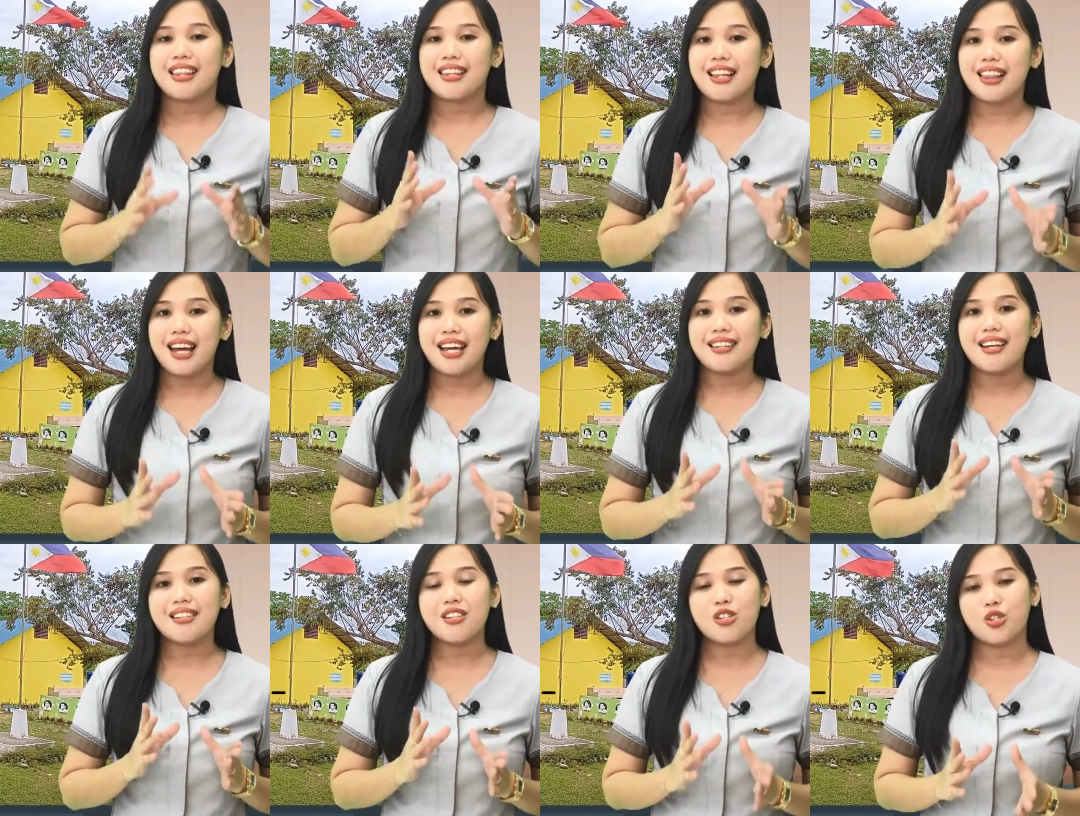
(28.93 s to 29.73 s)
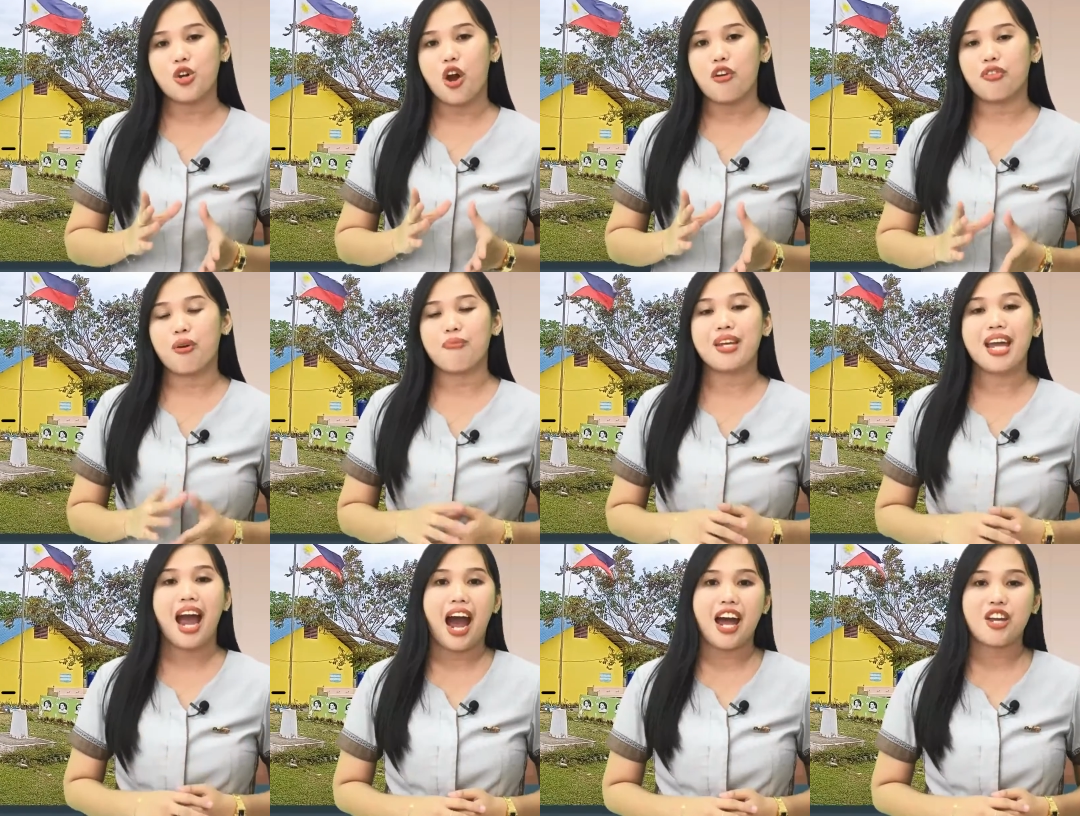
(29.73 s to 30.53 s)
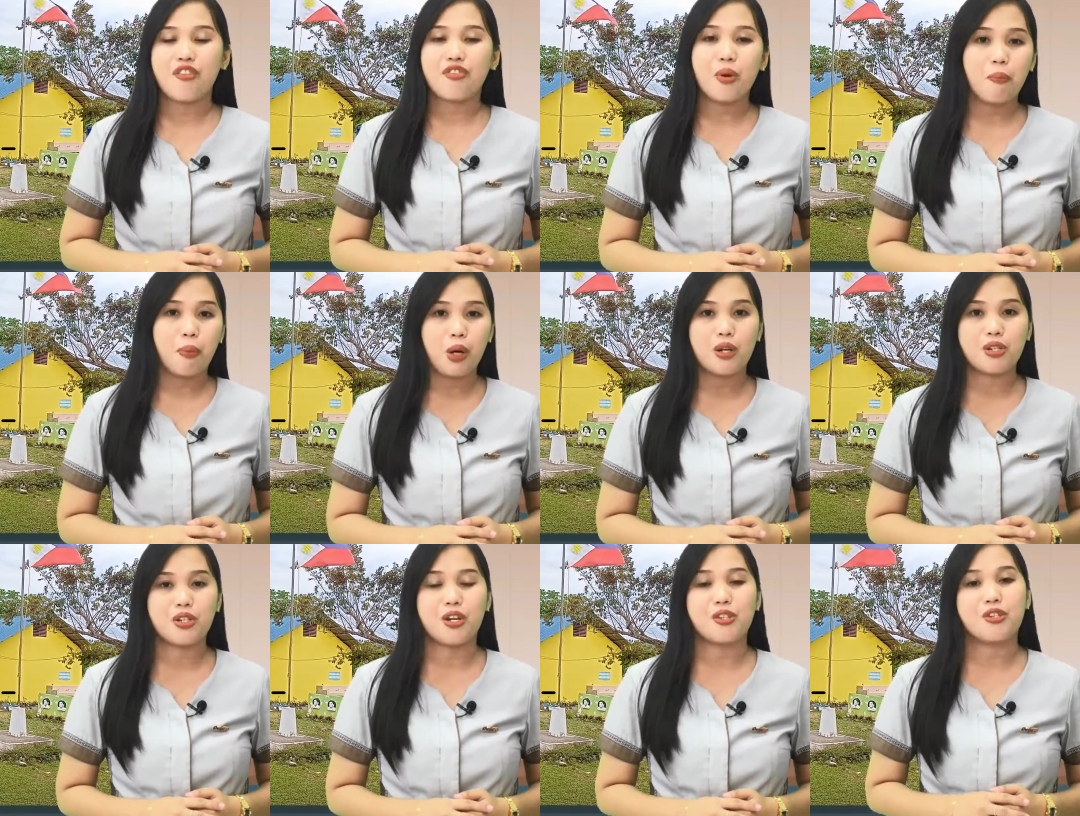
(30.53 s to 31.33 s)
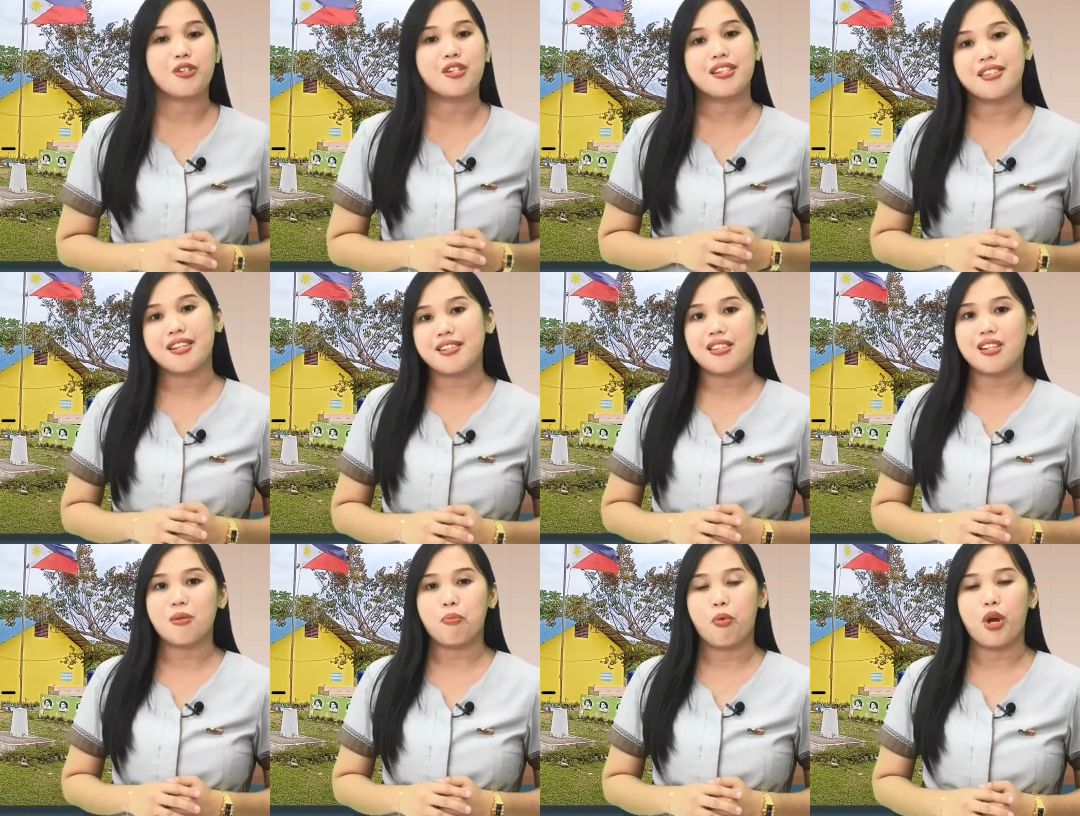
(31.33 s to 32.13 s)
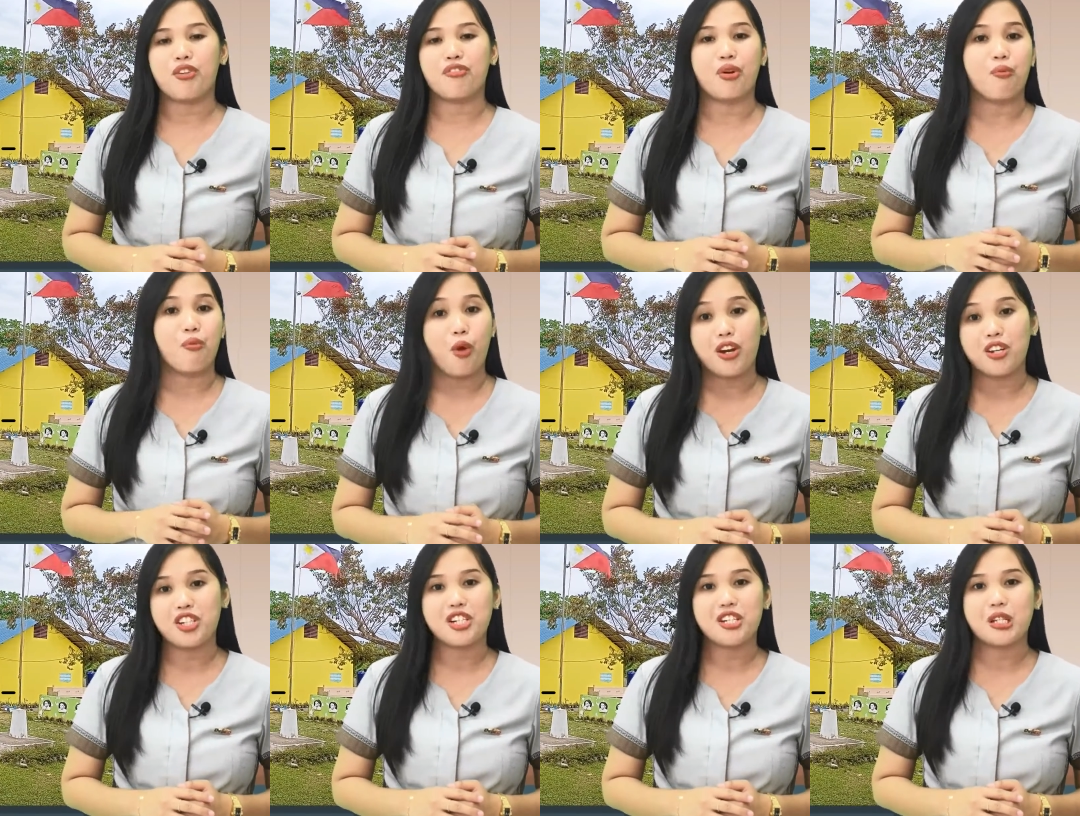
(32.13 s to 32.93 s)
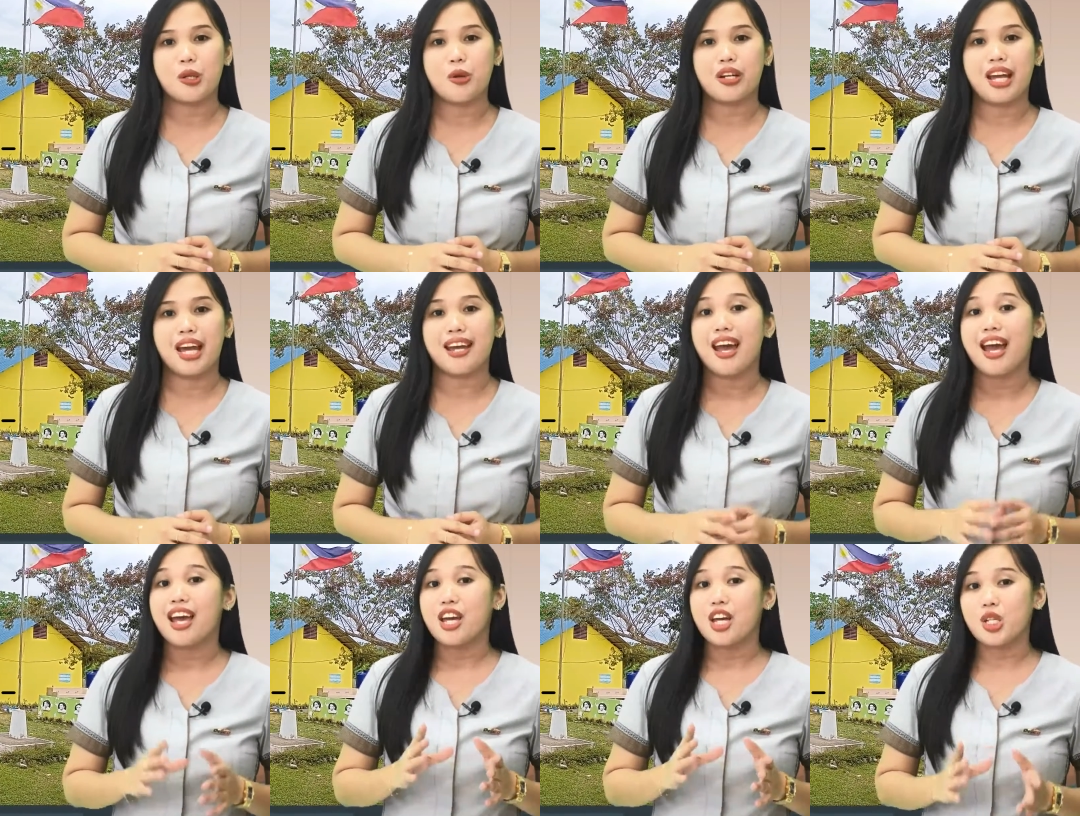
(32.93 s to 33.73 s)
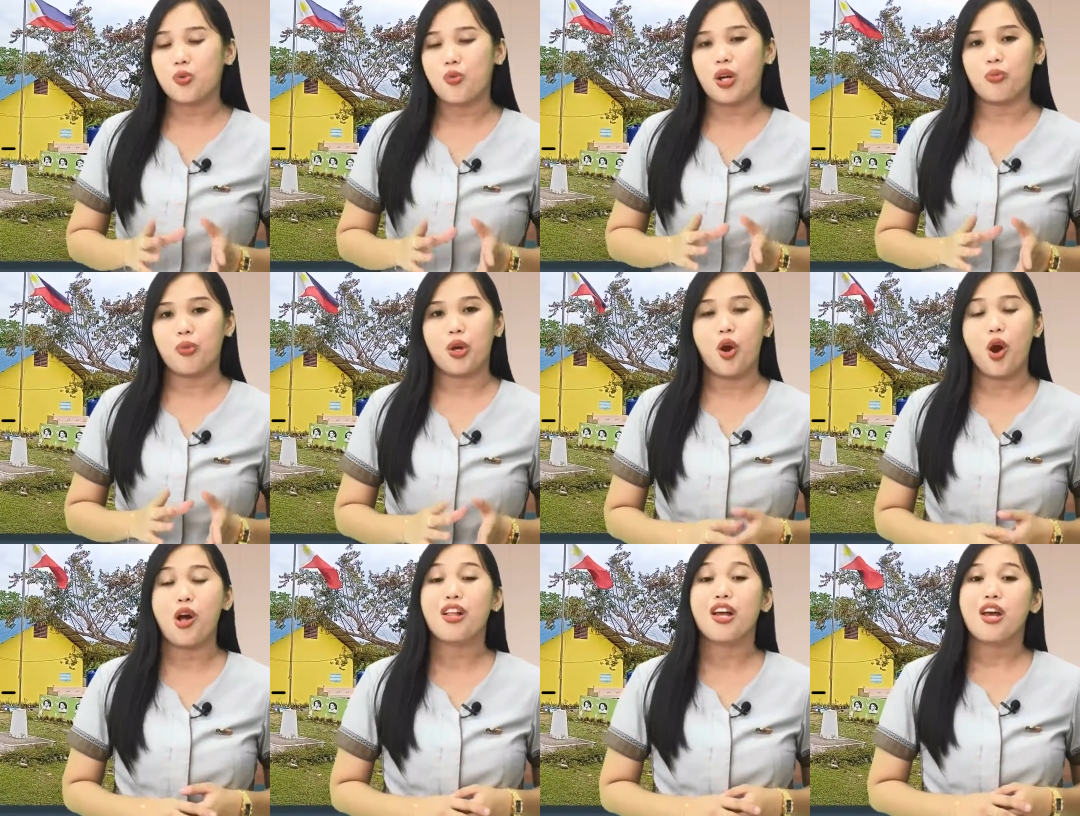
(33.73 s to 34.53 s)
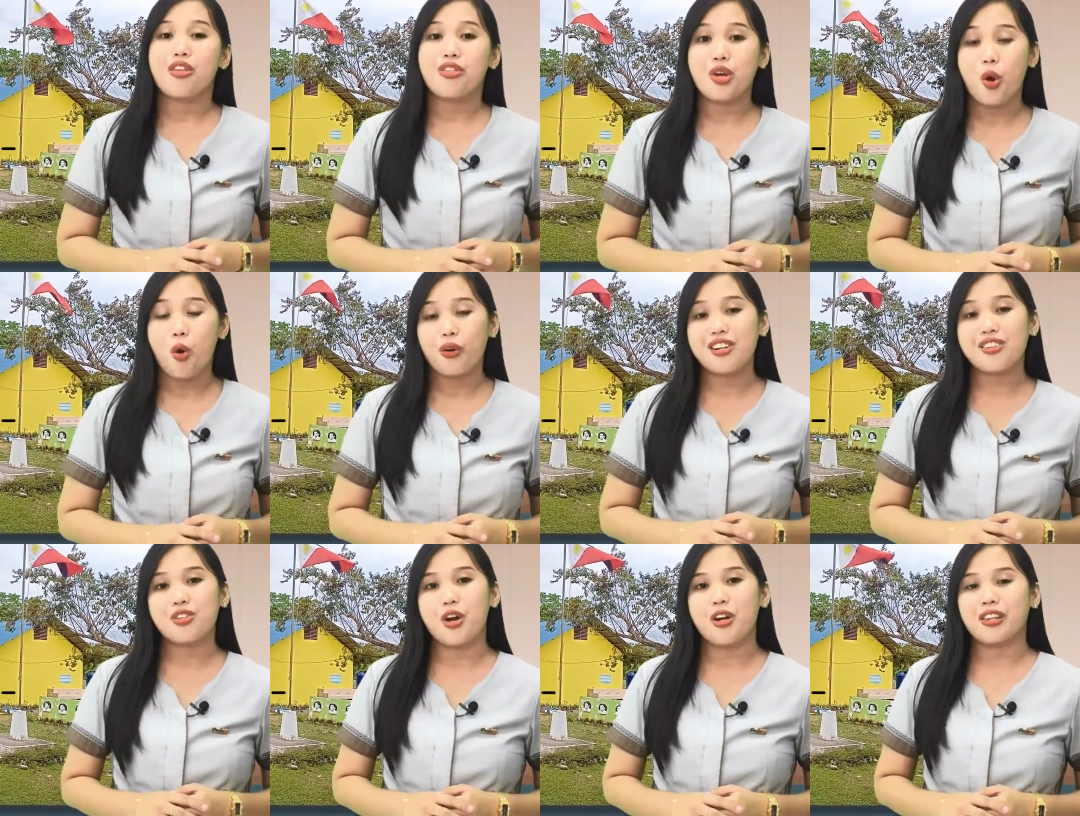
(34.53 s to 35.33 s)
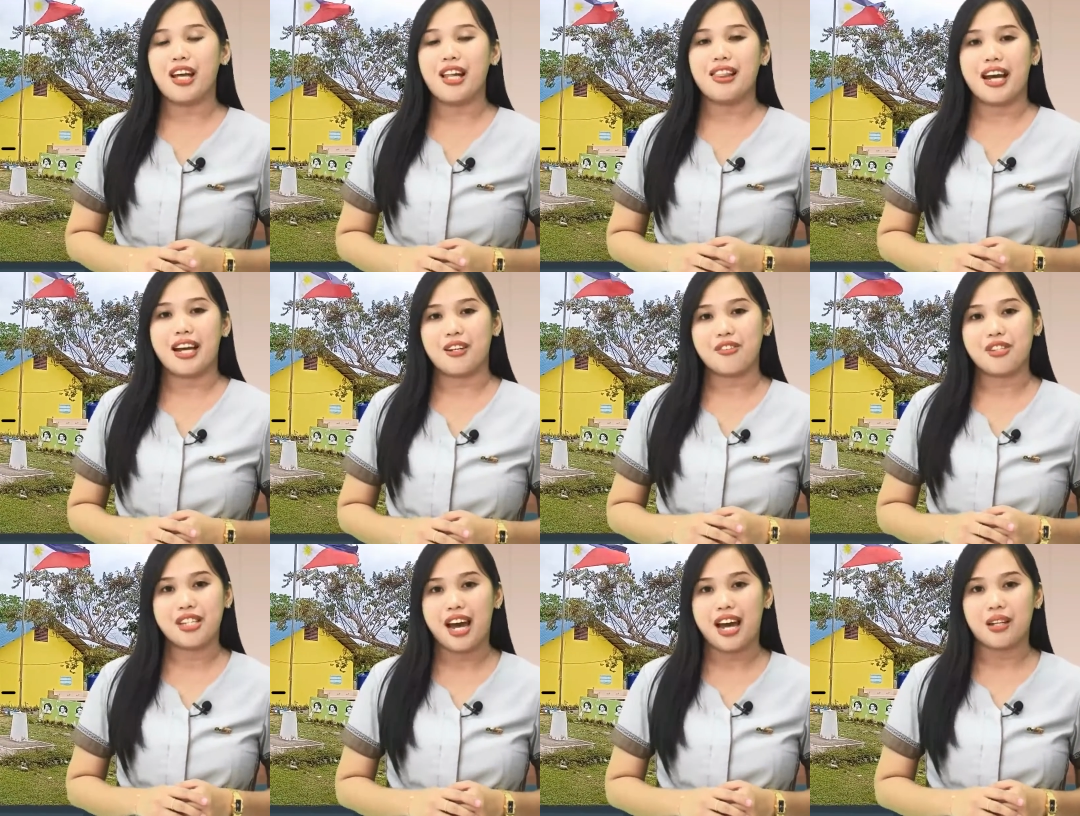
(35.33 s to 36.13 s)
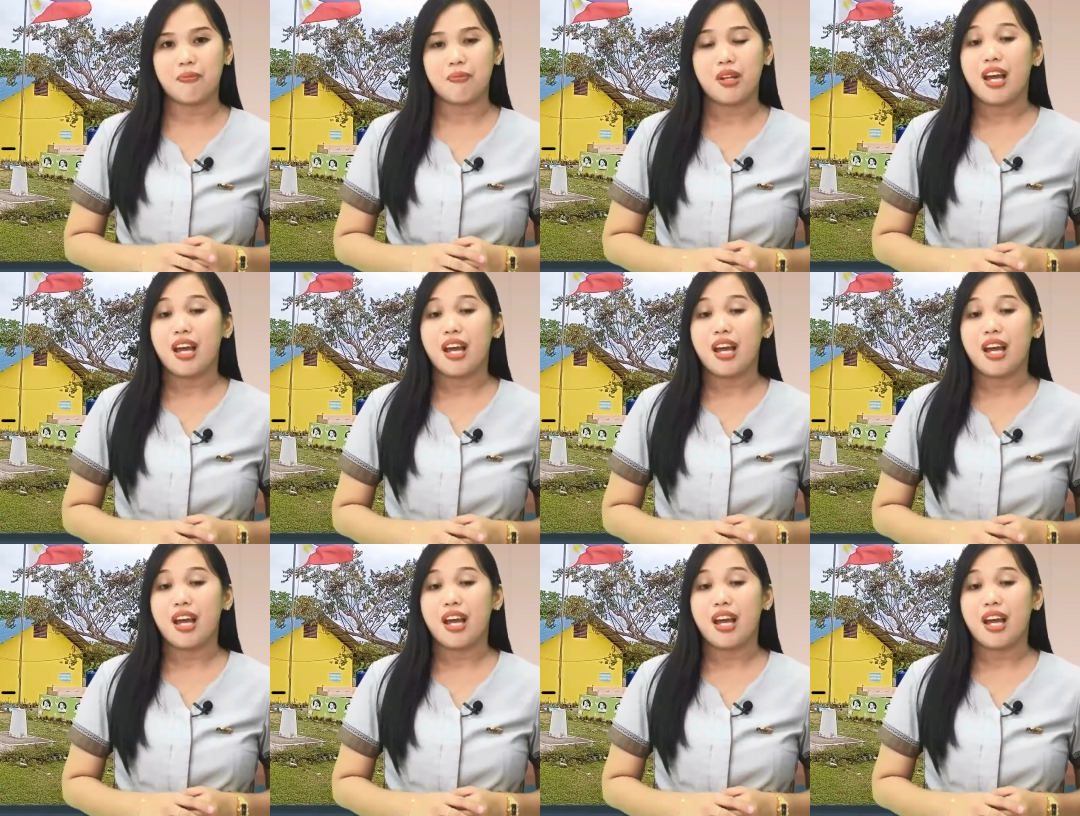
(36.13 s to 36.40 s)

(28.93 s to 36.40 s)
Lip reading: the line that is drawn from the eye of the person to the distant point from where she is looking is what we call the horizontal line of sight.